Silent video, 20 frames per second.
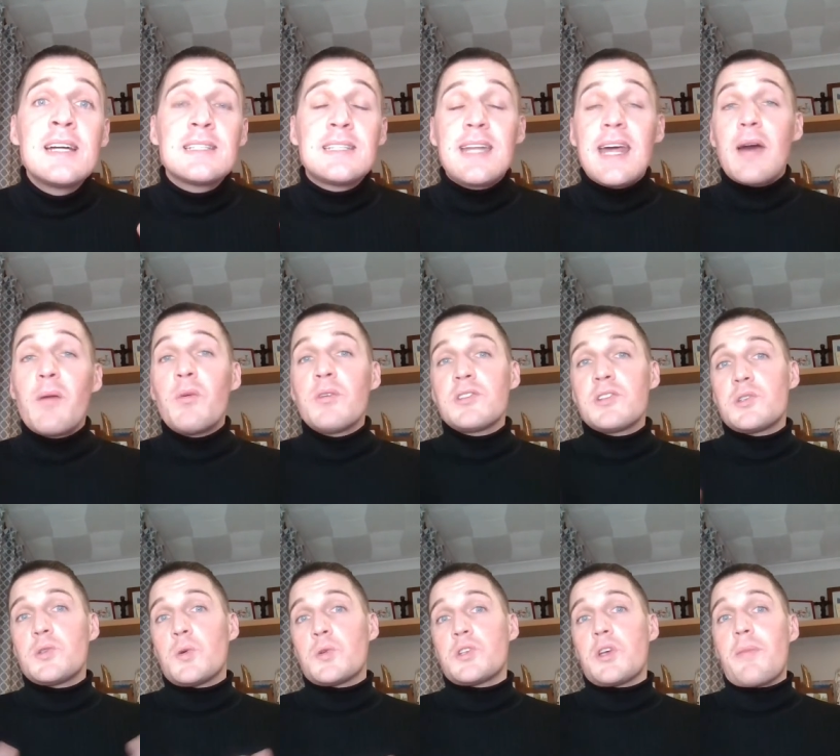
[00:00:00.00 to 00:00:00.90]
Today I want
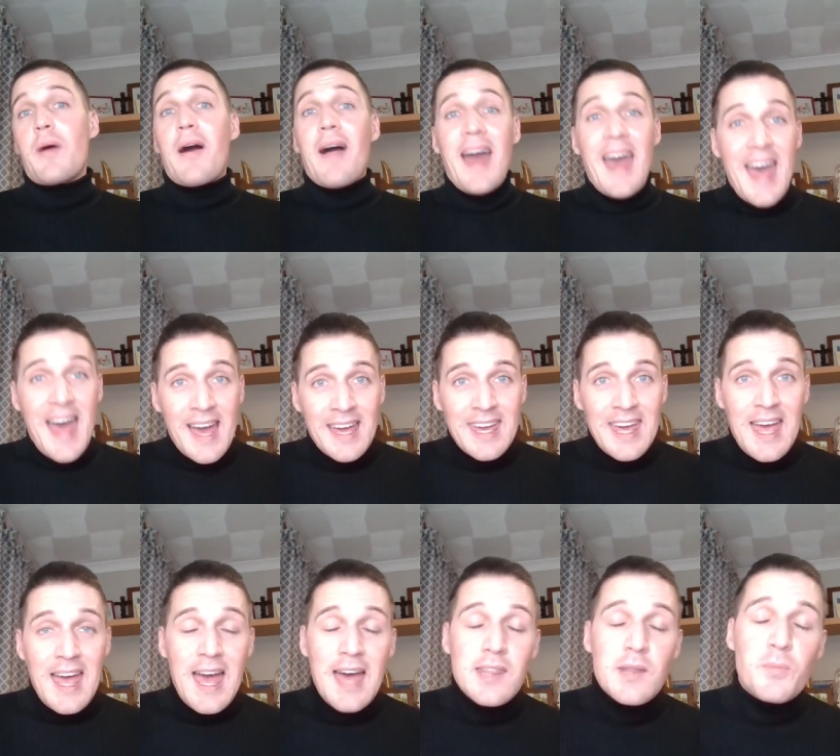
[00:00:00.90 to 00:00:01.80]
to talk to you about hair
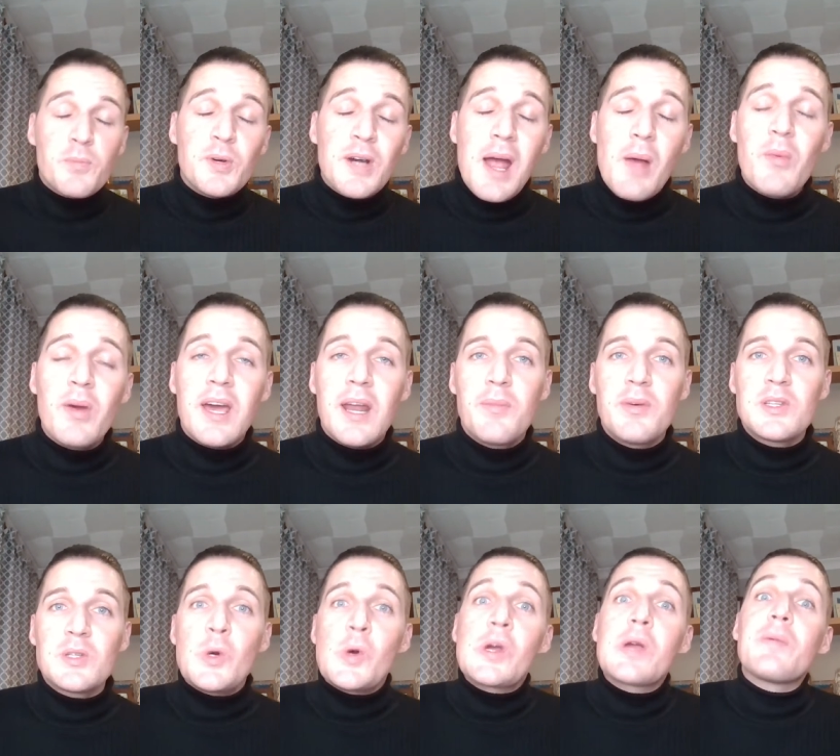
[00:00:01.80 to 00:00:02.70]
care, and the brand we're going to
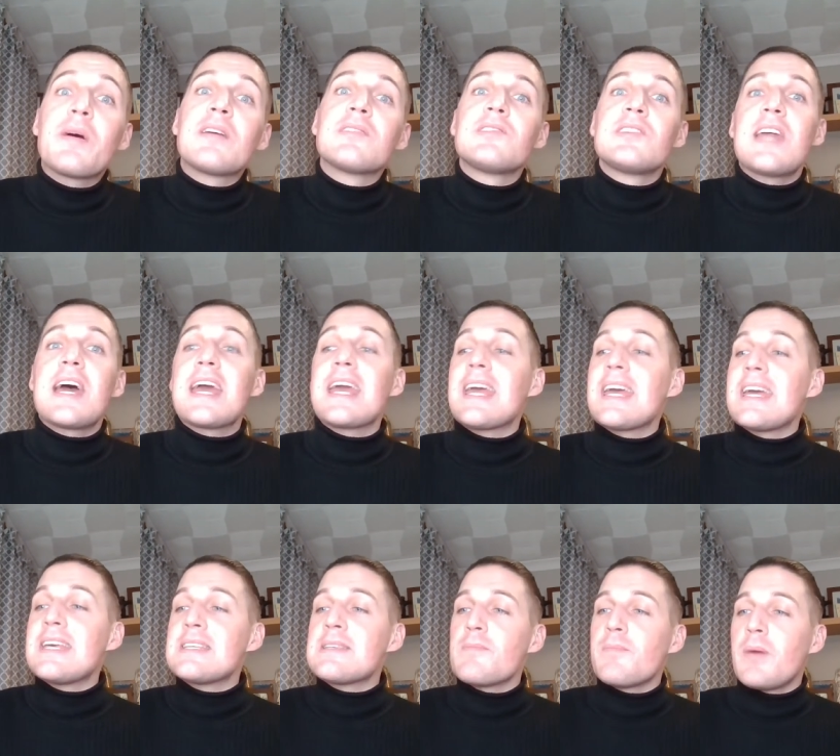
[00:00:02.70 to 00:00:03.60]
be talking about today
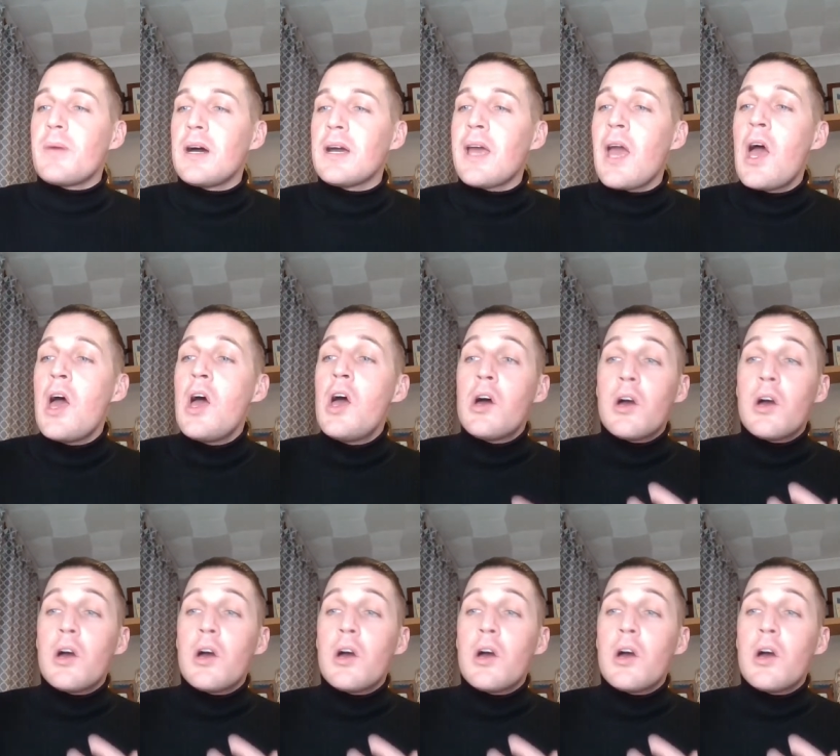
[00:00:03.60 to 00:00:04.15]
is by